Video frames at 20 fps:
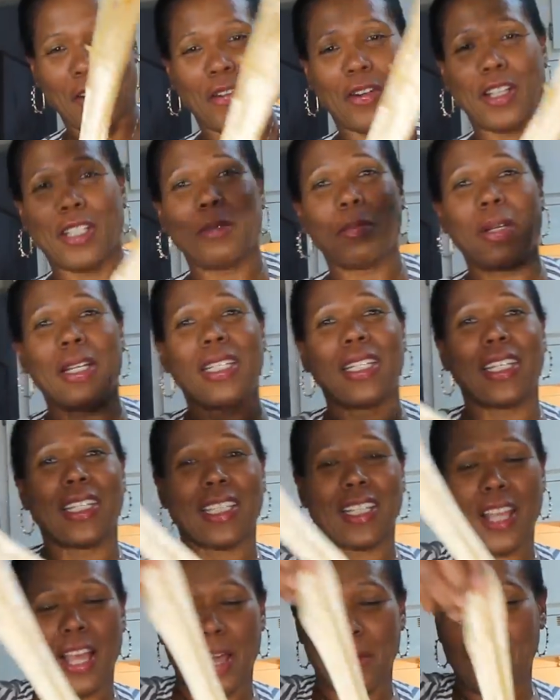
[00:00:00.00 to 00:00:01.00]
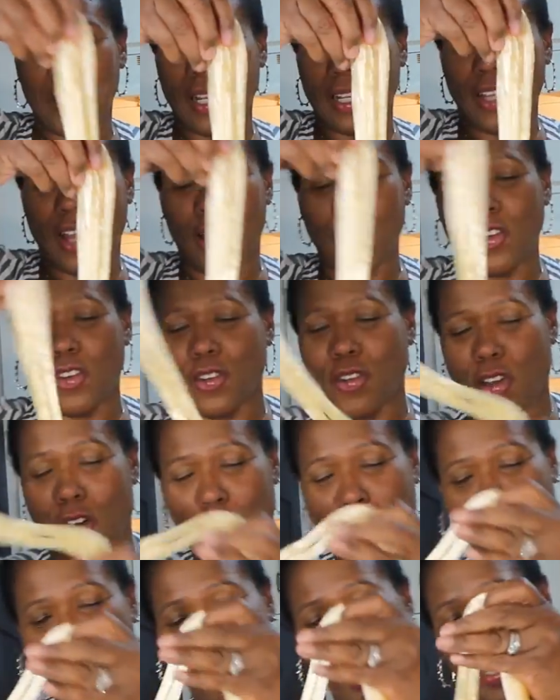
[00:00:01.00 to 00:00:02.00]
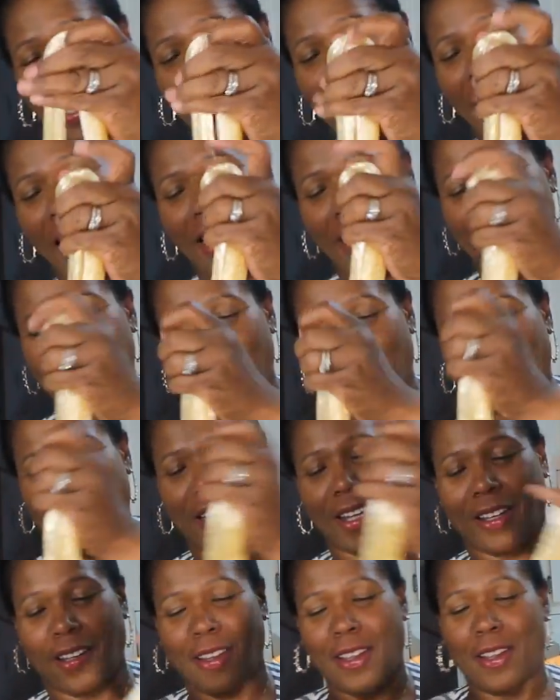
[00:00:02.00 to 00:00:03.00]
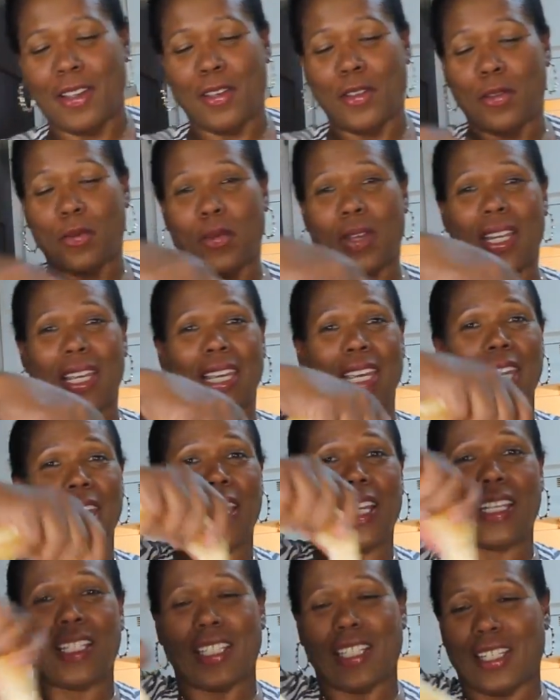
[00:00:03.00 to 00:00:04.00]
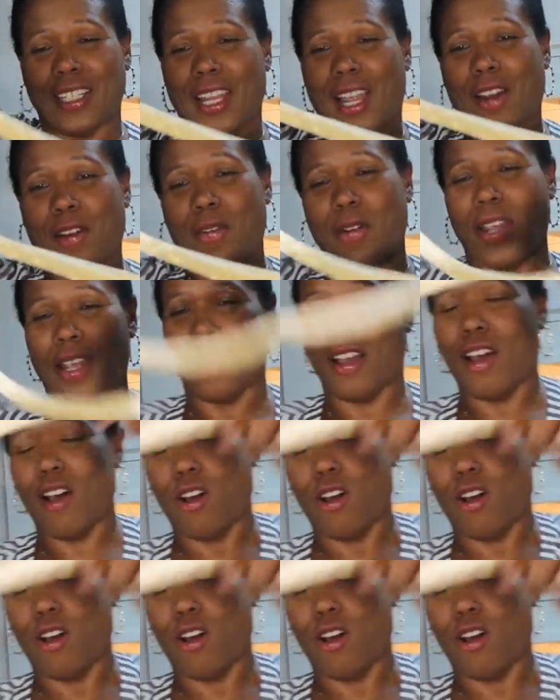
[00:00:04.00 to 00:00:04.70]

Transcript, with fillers: Christmas is coming. Now you know how to make candy cane with the kids and decorate your